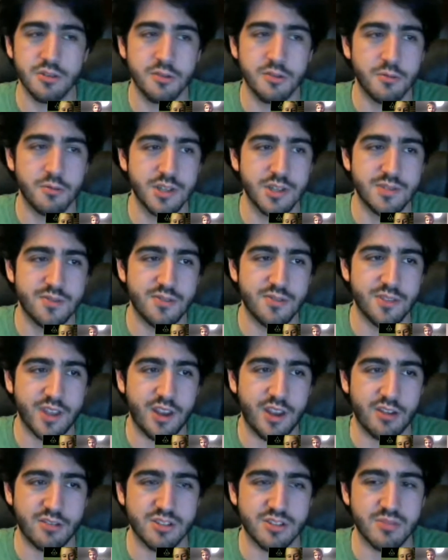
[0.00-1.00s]
it was for the
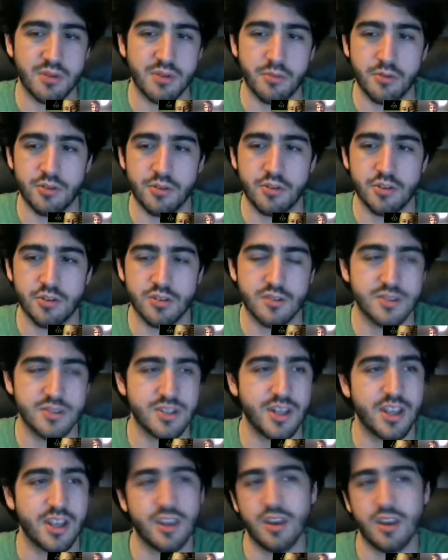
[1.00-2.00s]
characters to bump into each other, I was
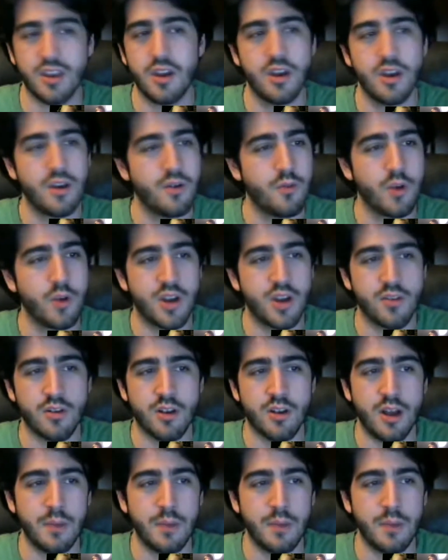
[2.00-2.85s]
like, whatever.